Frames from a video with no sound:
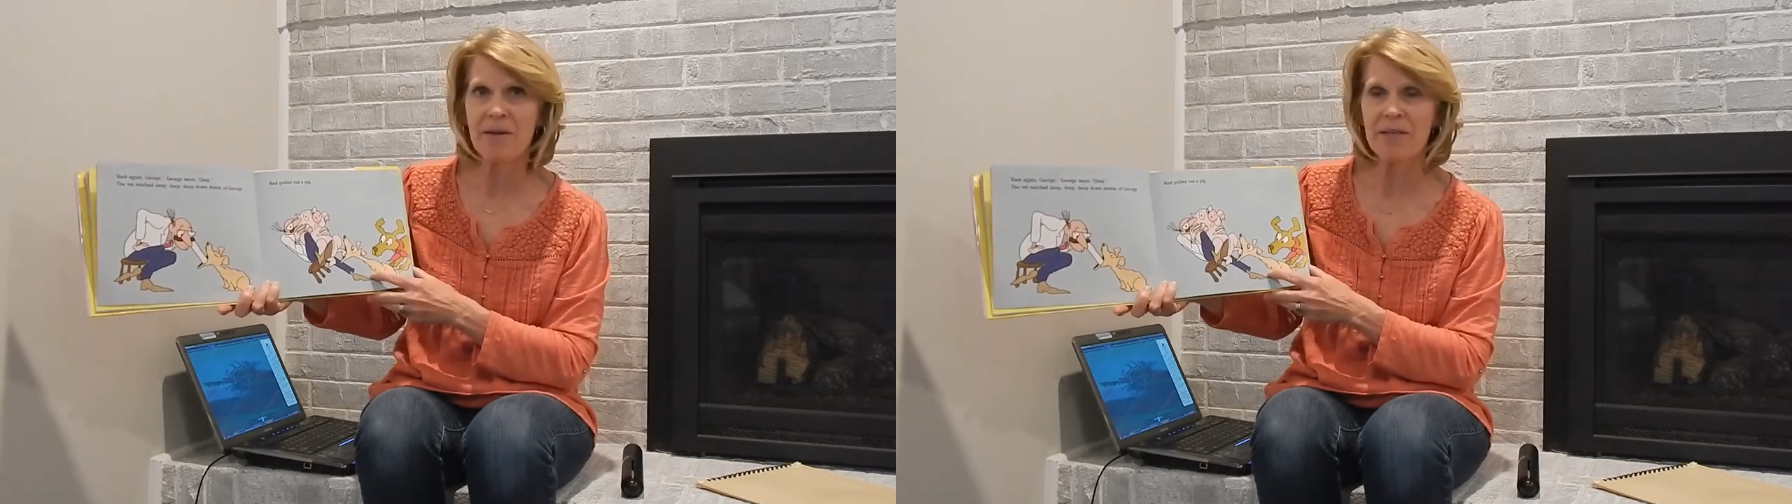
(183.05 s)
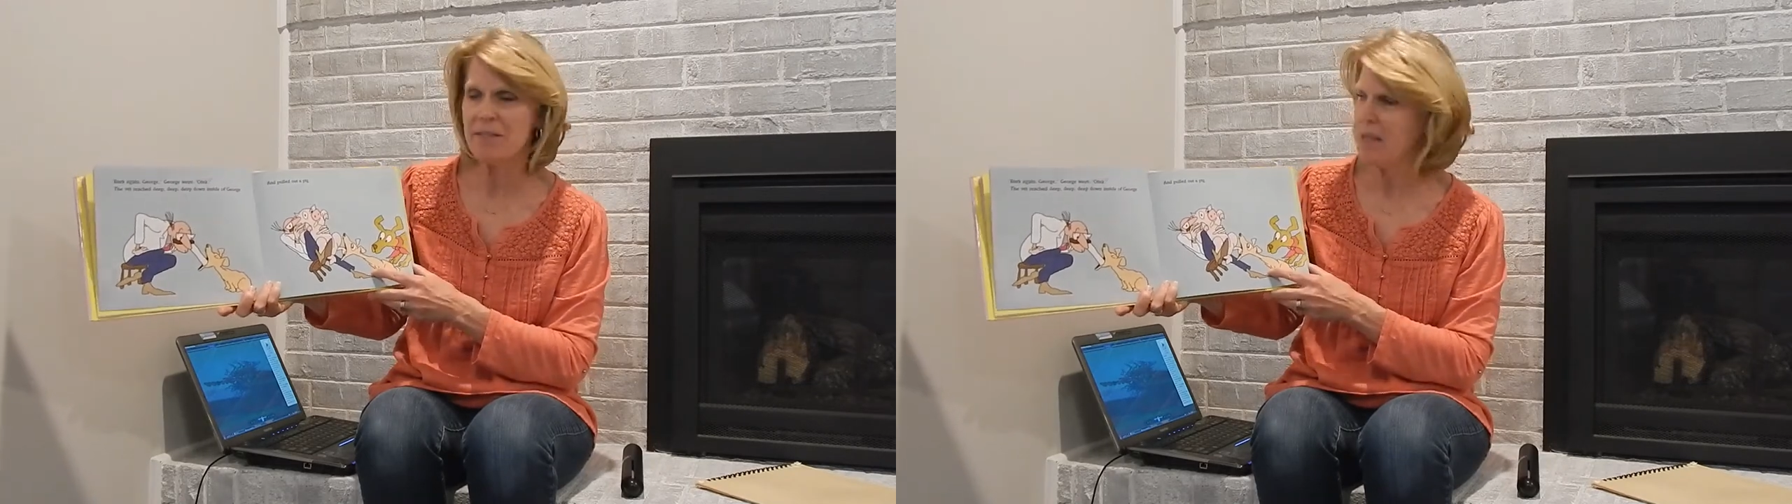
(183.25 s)

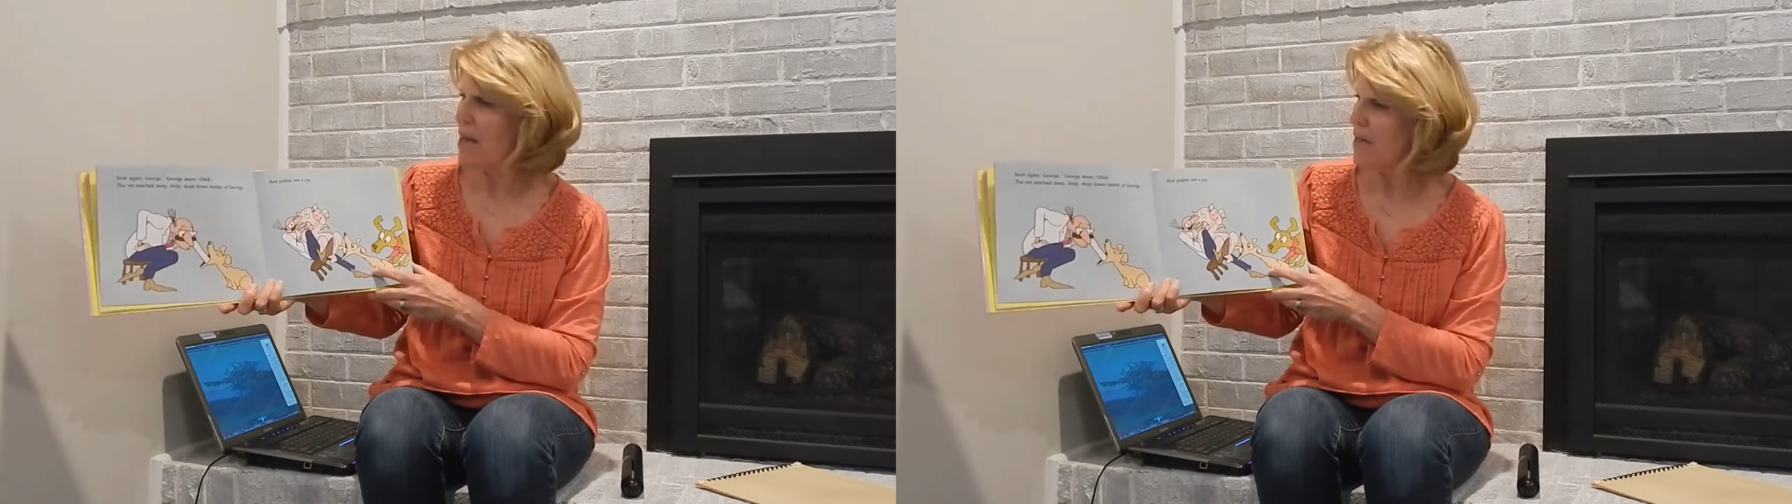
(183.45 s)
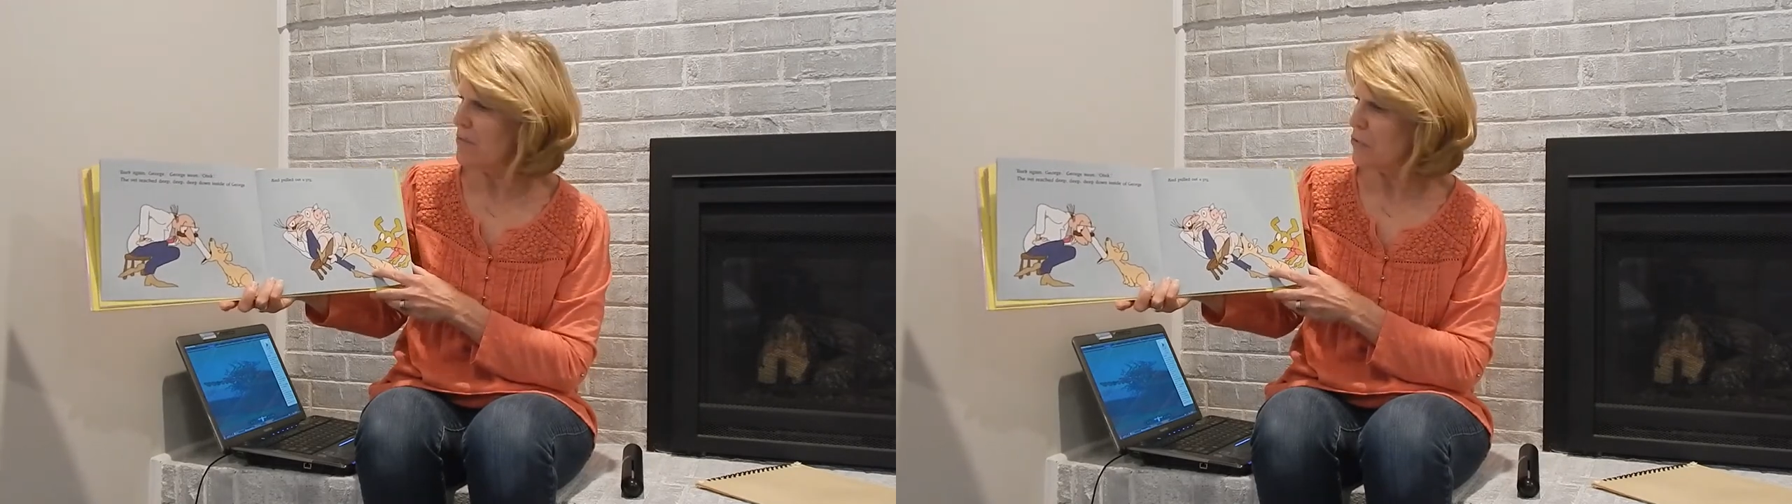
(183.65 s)

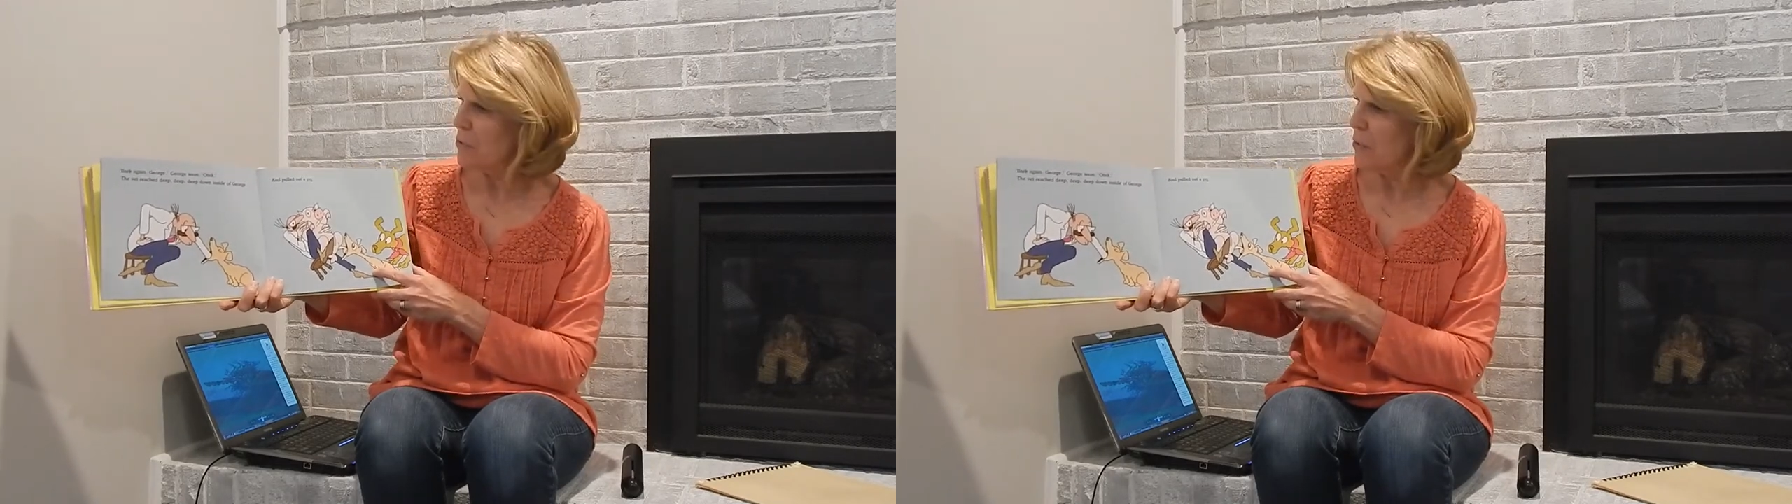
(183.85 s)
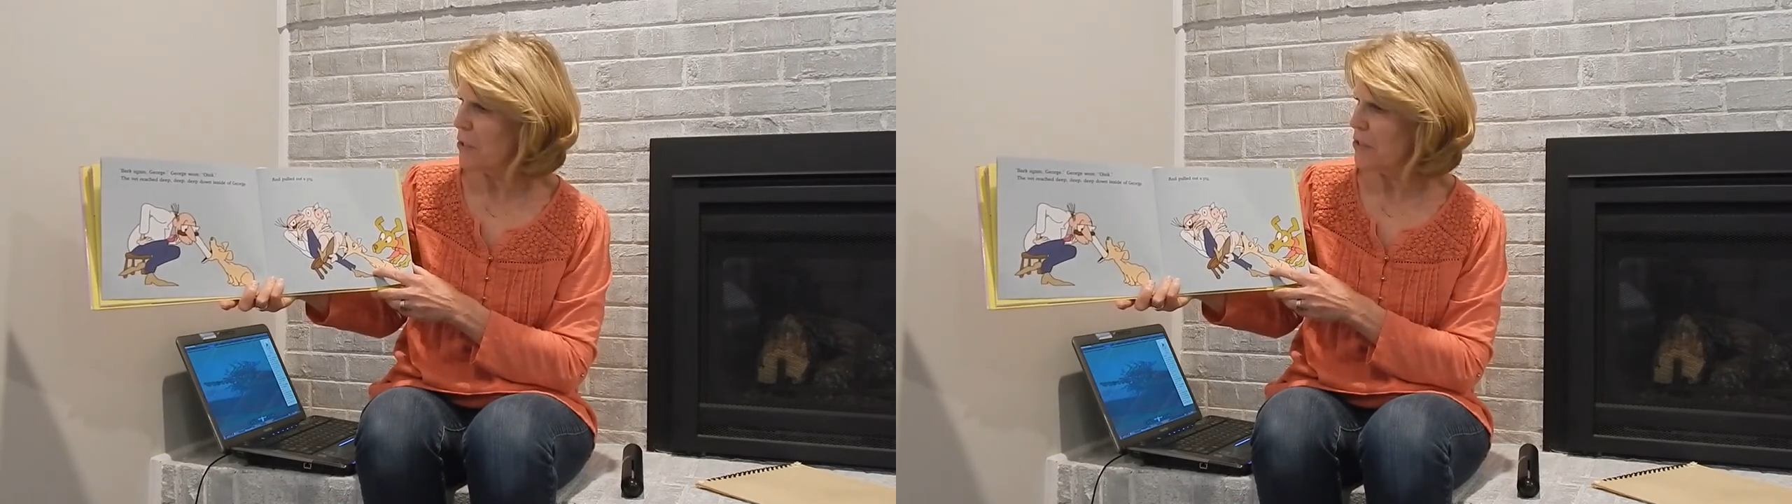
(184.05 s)
inside of
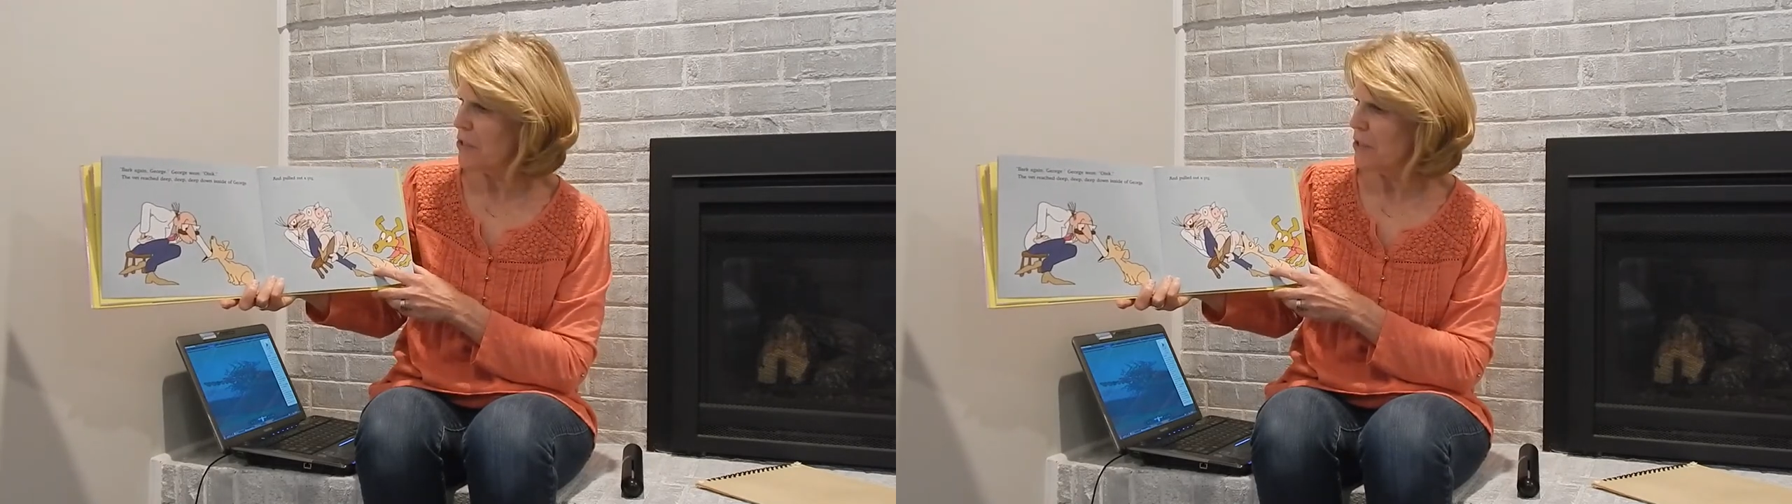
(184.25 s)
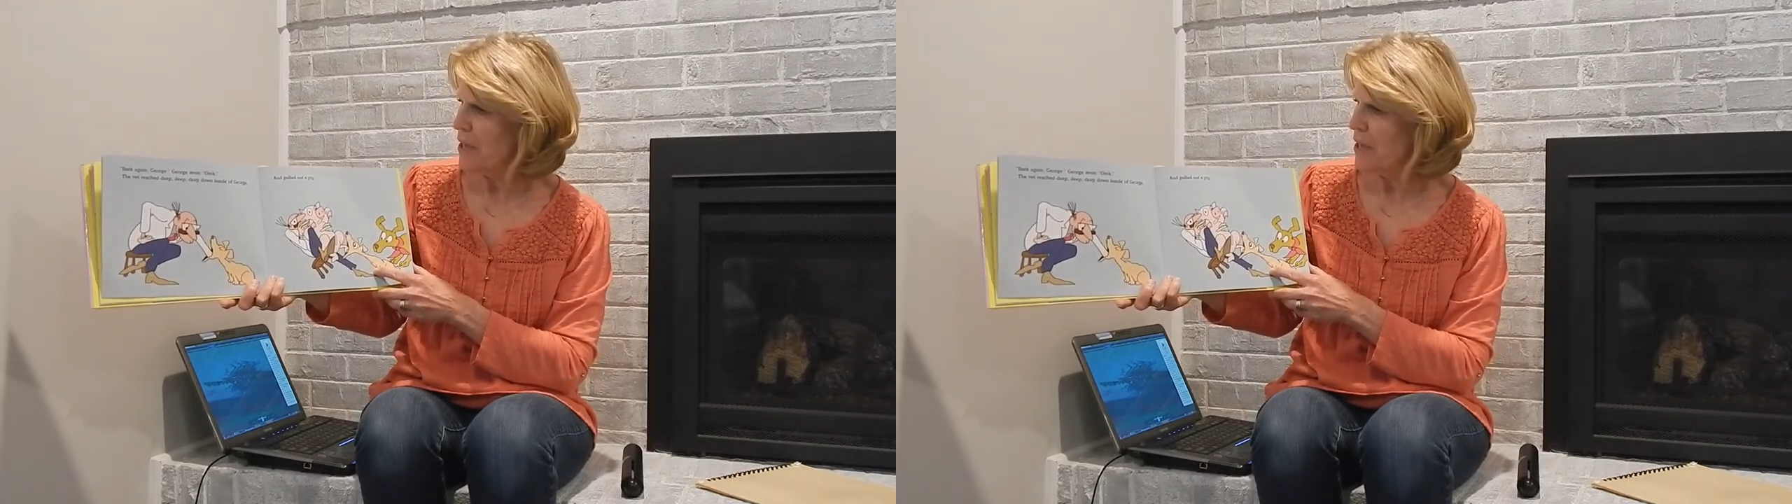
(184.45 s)
George,